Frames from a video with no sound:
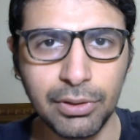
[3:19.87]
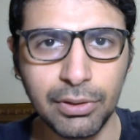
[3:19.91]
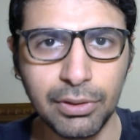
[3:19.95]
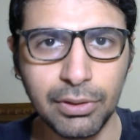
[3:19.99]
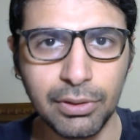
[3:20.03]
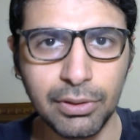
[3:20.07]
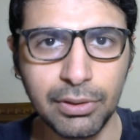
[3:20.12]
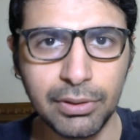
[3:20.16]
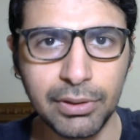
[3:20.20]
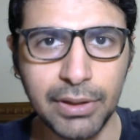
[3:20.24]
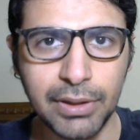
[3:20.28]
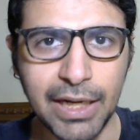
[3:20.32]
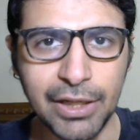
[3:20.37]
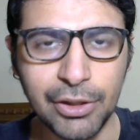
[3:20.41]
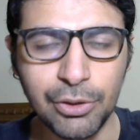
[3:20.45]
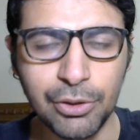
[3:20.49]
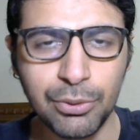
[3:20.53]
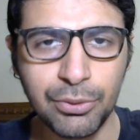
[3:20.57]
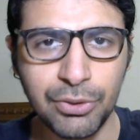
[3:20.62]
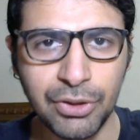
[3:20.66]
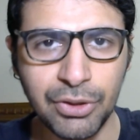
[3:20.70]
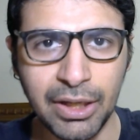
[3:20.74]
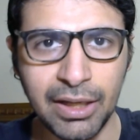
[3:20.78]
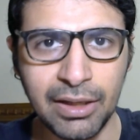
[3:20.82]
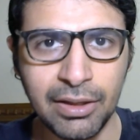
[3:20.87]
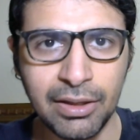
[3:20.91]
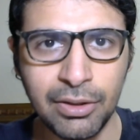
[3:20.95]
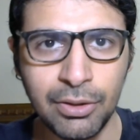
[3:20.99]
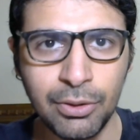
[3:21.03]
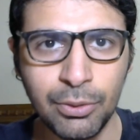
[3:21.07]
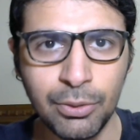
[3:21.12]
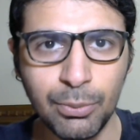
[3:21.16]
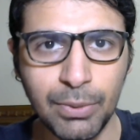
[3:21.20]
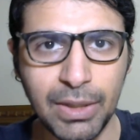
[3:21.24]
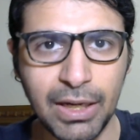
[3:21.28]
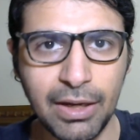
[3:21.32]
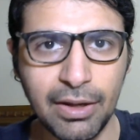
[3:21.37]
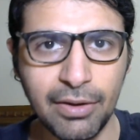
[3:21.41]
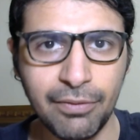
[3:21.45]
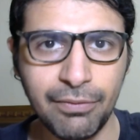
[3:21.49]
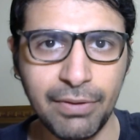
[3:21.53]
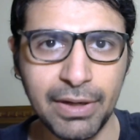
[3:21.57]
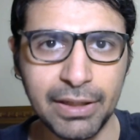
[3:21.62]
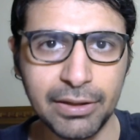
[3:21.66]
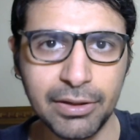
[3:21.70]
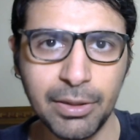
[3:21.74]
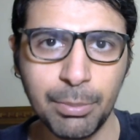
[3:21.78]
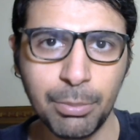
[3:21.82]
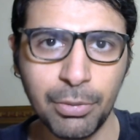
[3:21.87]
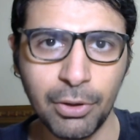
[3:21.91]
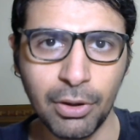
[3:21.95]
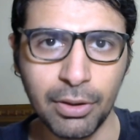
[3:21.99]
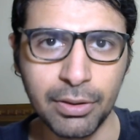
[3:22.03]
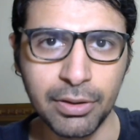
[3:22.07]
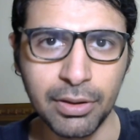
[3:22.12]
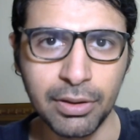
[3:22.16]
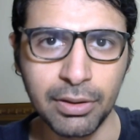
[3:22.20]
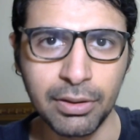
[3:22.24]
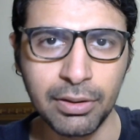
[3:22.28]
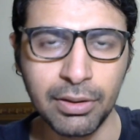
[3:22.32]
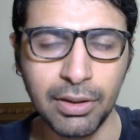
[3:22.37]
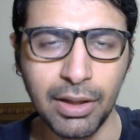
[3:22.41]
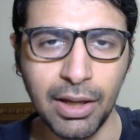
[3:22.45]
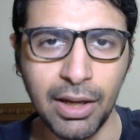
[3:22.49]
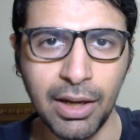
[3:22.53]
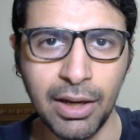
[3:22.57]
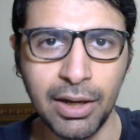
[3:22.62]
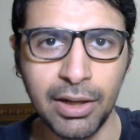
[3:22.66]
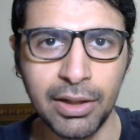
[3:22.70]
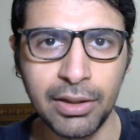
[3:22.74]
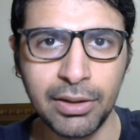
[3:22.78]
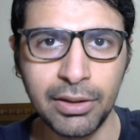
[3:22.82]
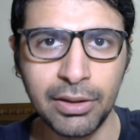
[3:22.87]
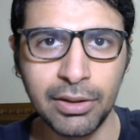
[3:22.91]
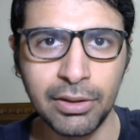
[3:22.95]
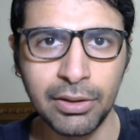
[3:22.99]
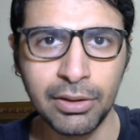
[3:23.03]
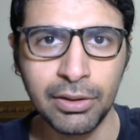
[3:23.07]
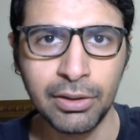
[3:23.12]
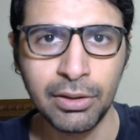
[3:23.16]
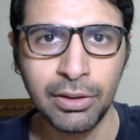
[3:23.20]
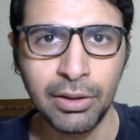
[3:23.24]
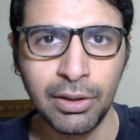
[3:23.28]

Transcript: that you change will affect the process, and